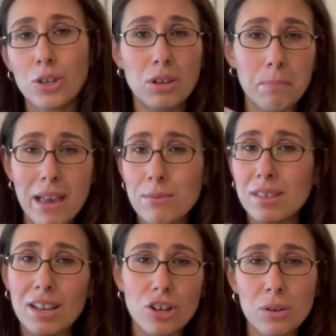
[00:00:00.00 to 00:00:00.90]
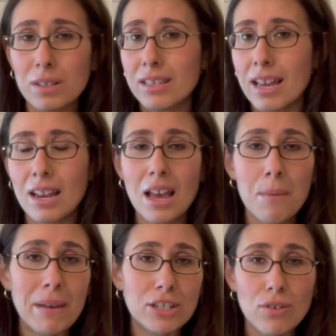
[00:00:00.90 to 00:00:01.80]
You can bake with it, cook with it,
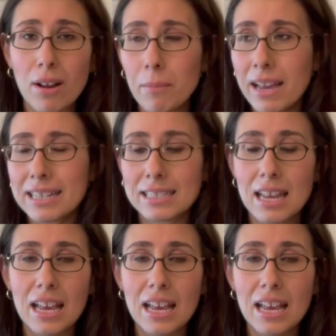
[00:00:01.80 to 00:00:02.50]
make trail mix,